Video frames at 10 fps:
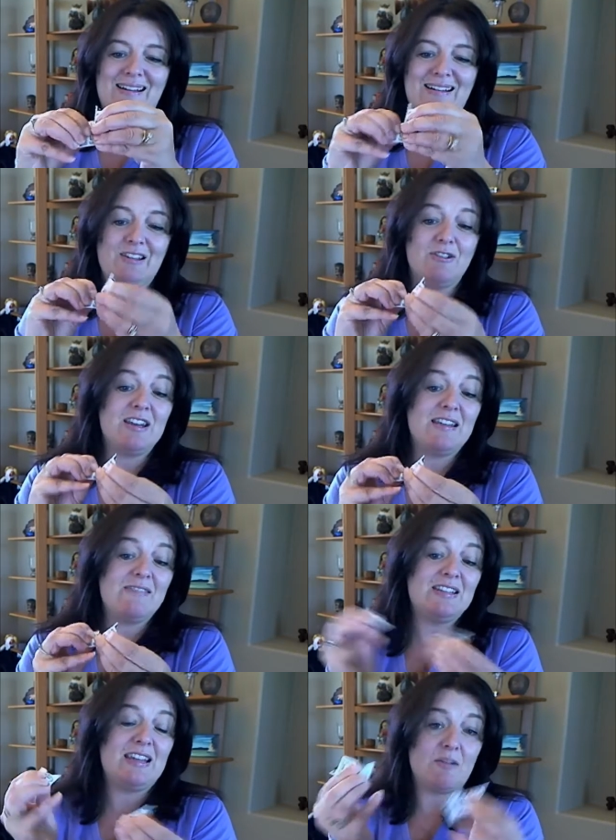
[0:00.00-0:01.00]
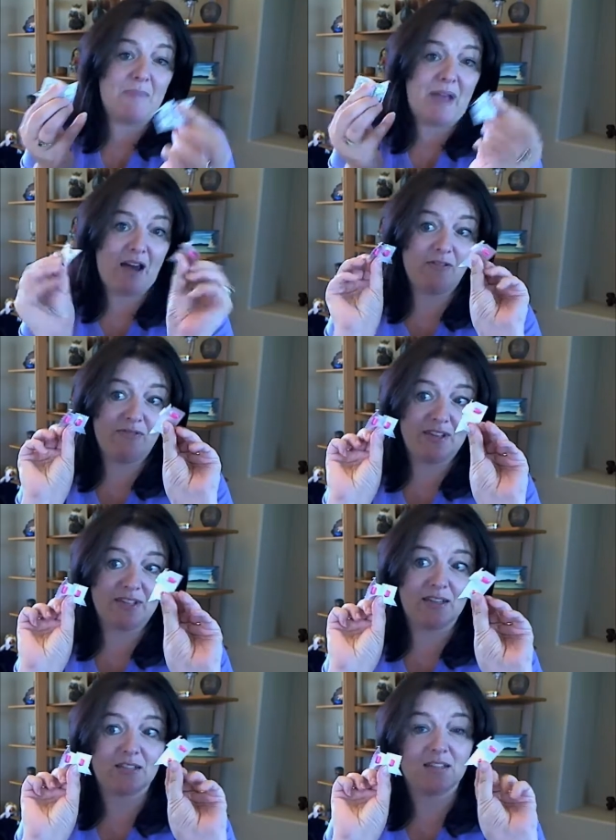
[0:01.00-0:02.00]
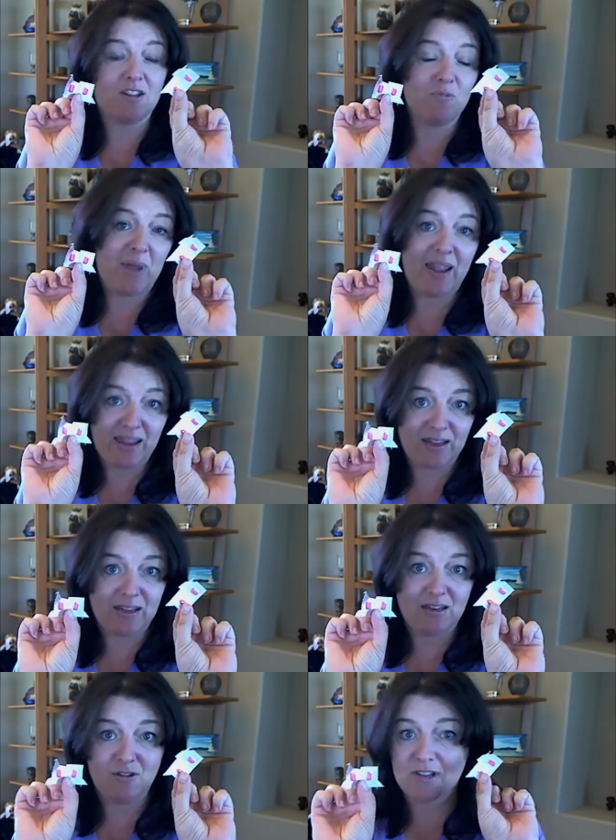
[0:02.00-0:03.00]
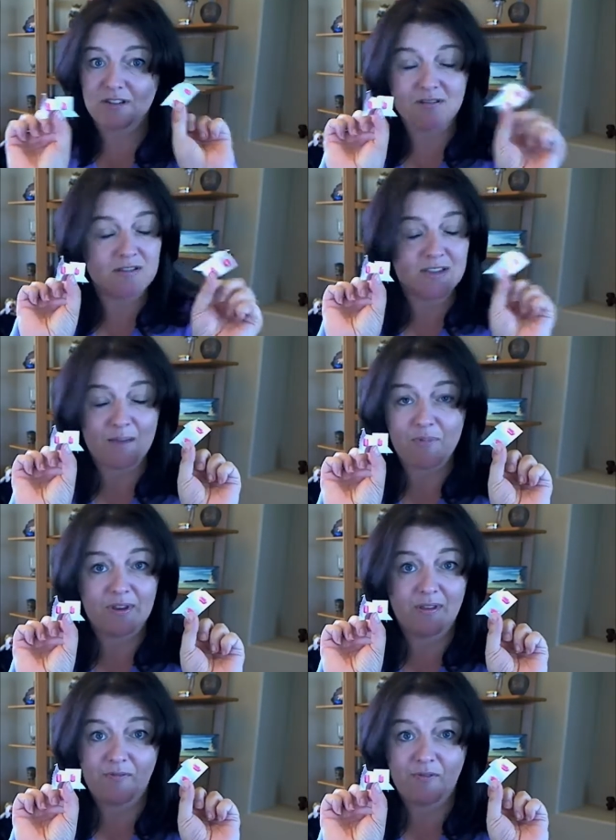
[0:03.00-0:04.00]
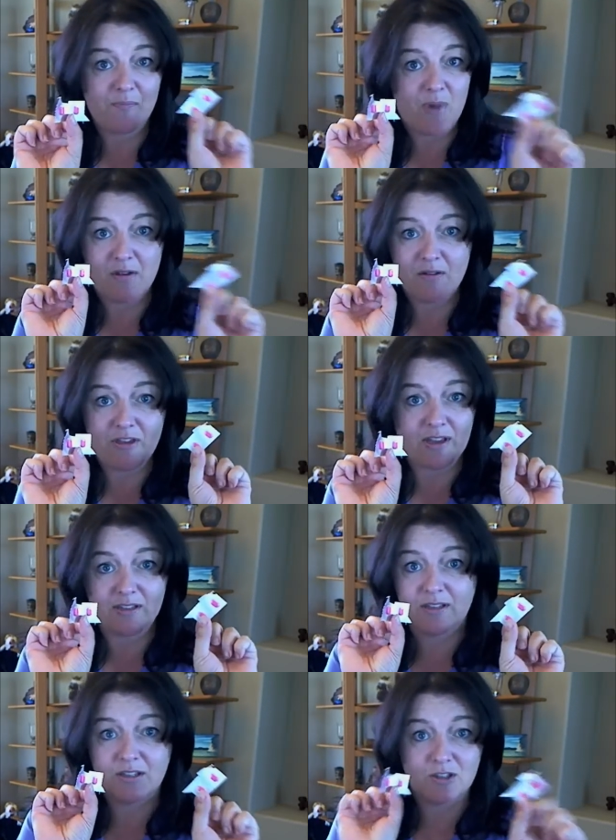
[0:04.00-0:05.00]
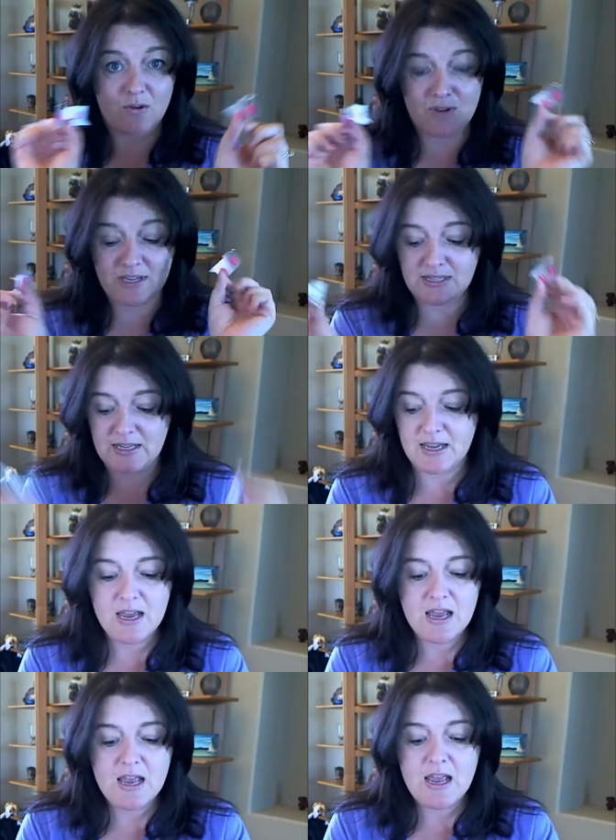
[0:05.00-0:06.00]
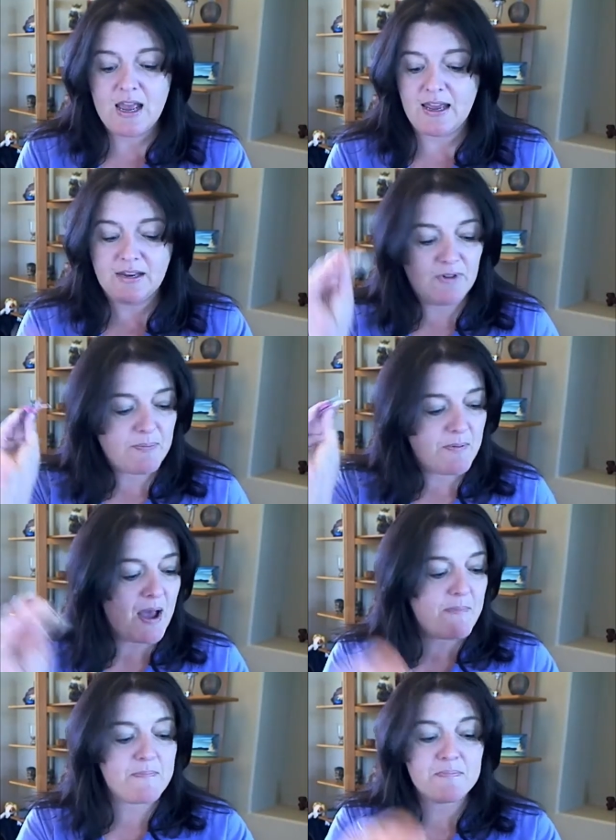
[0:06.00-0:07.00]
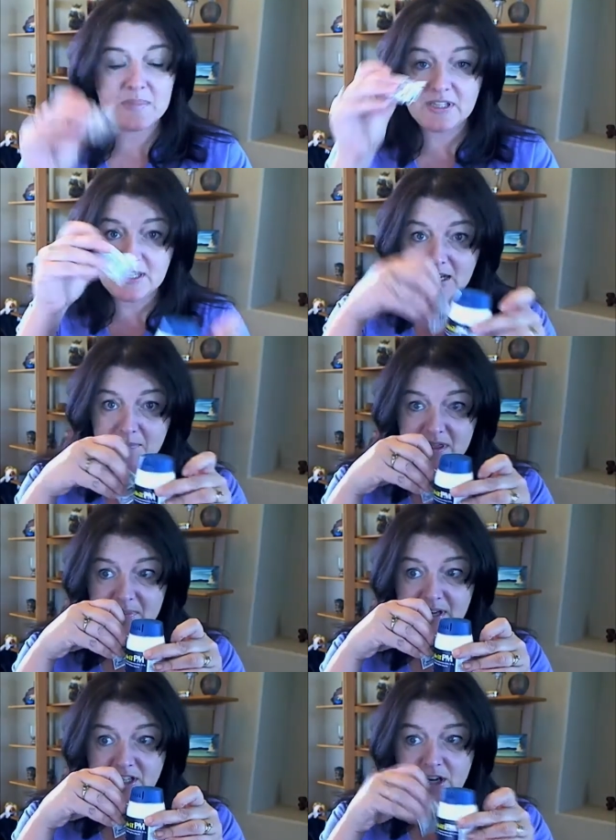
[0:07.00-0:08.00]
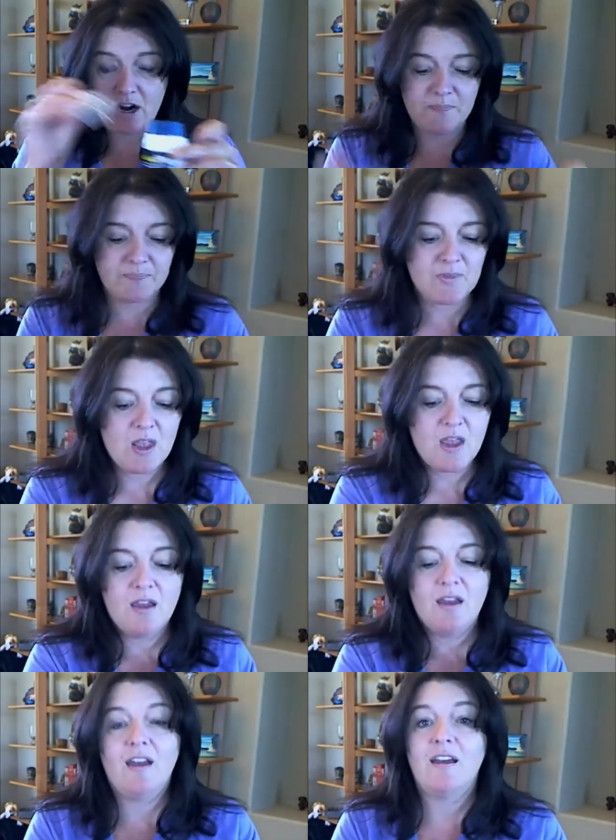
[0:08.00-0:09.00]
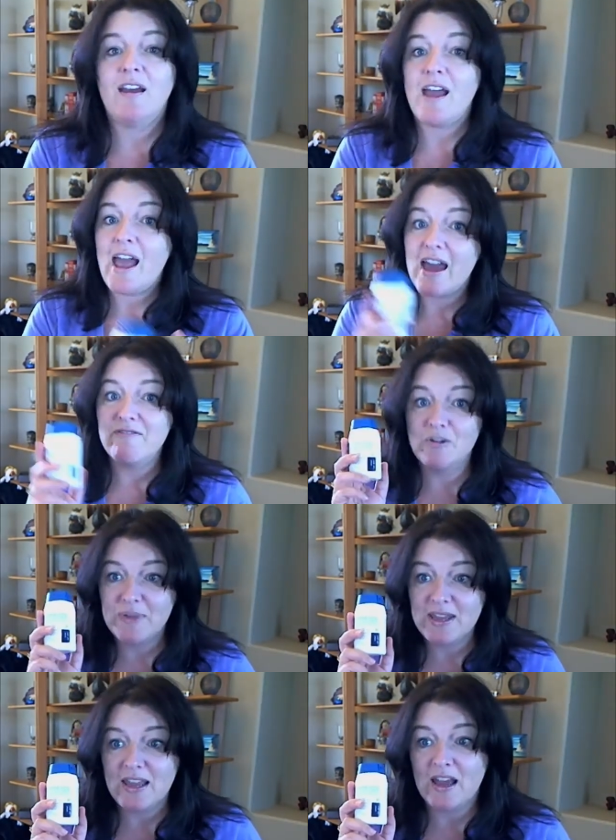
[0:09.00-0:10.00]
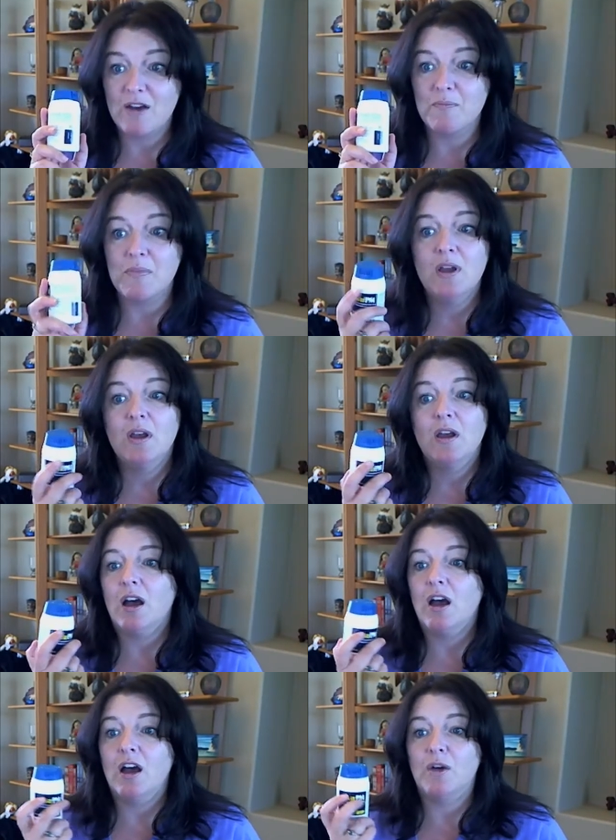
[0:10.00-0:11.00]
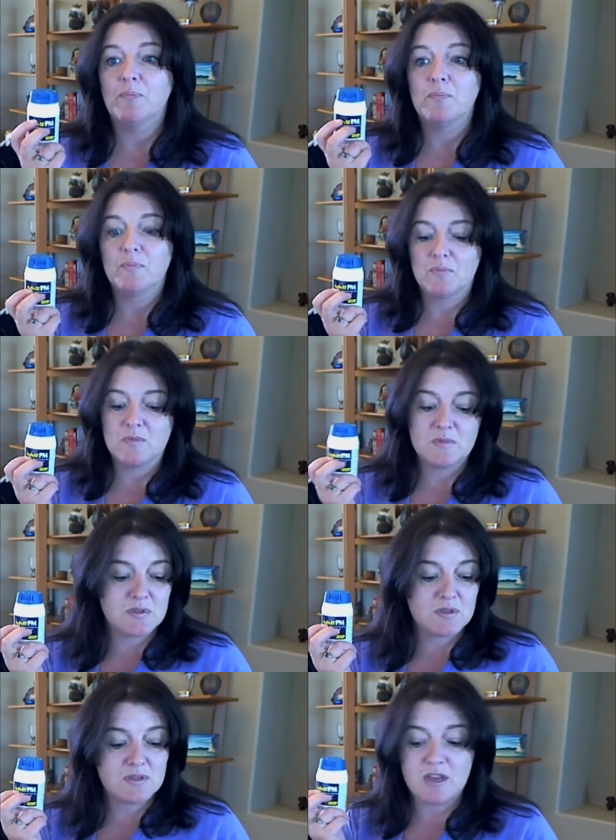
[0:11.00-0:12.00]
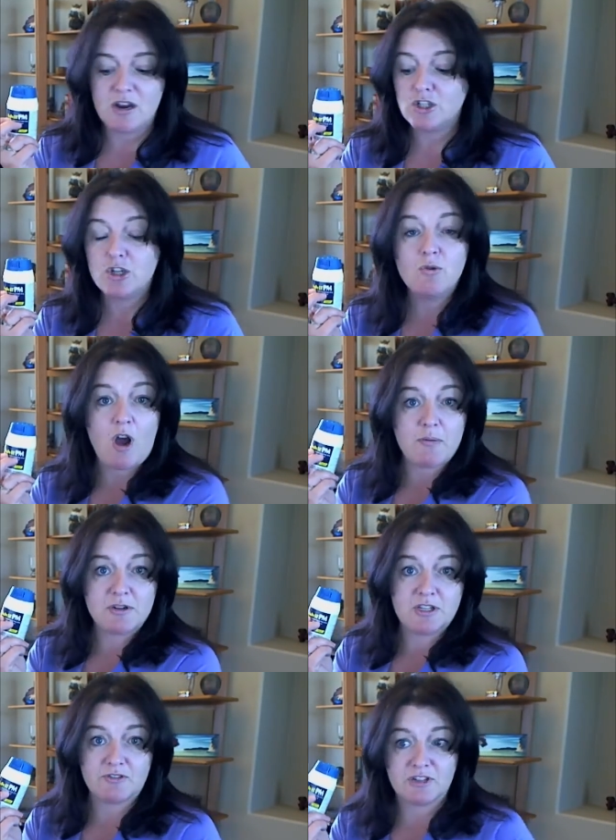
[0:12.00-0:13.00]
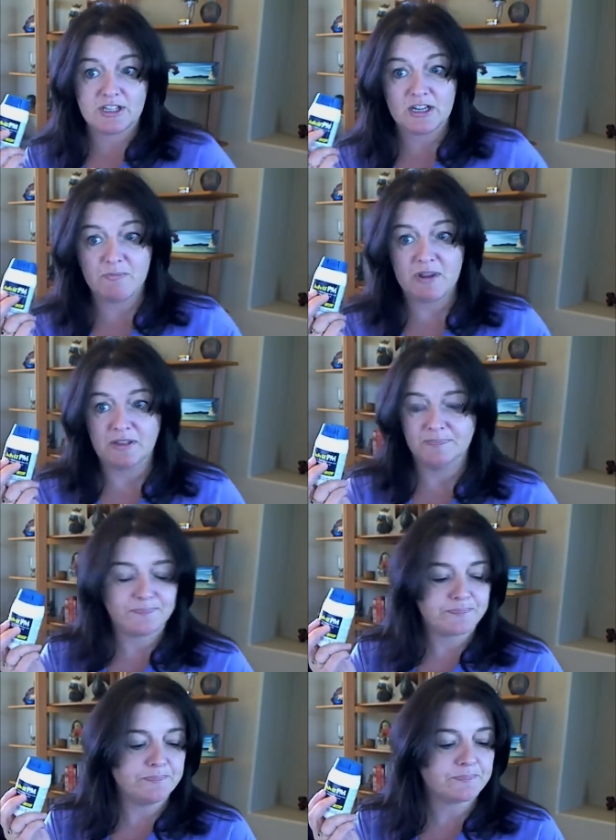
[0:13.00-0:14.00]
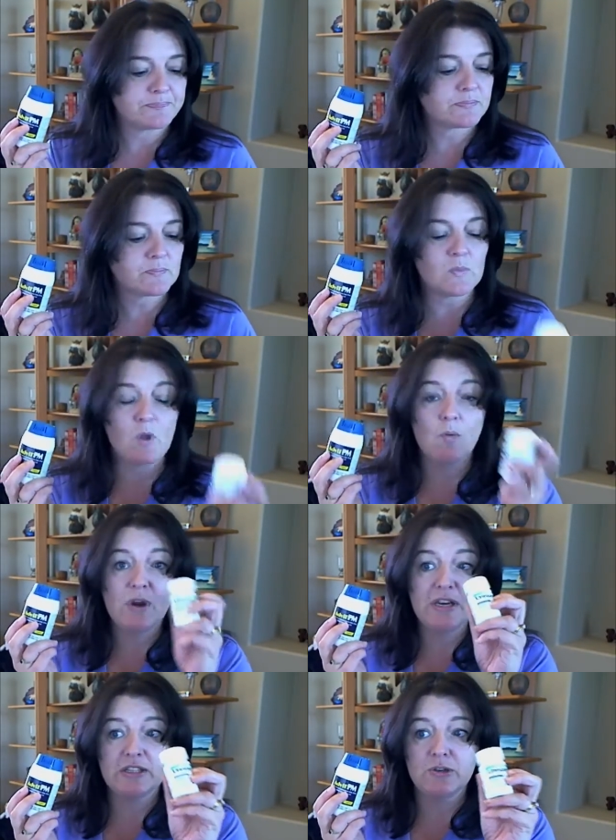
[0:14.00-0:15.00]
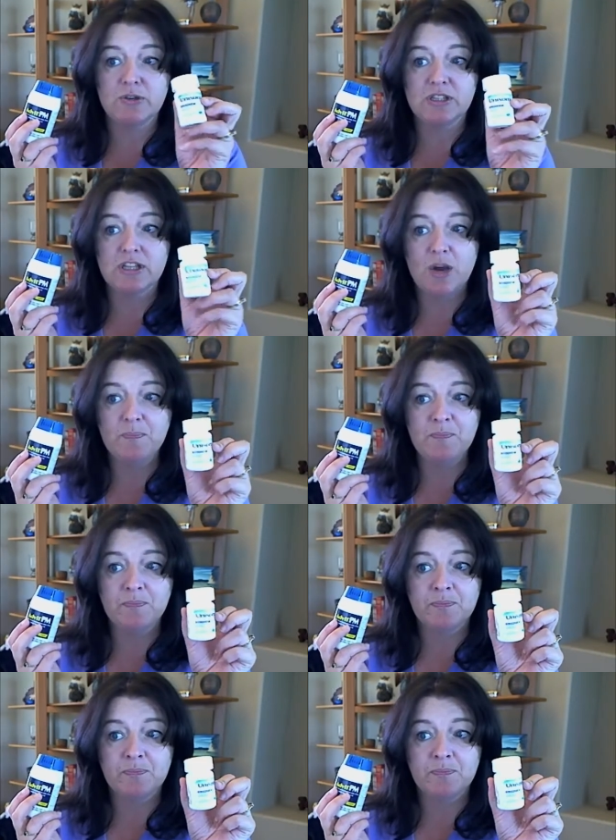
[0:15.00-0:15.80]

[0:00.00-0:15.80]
you can even take them out of these things because they're pink, and you can separate them from other things so easily. And rip them up, stick them in the big jar. Advil PM um, there are two options for sleeping. One is Unisom,